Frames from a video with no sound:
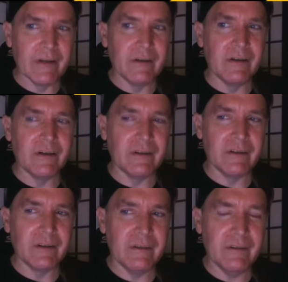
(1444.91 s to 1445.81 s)
and
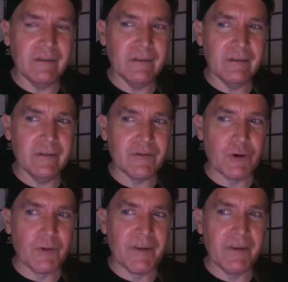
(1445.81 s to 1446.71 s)
uh,
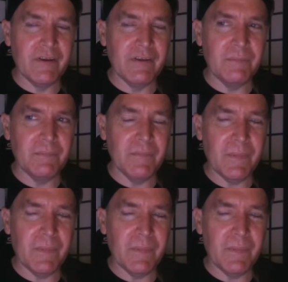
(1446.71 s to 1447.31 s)
Germany,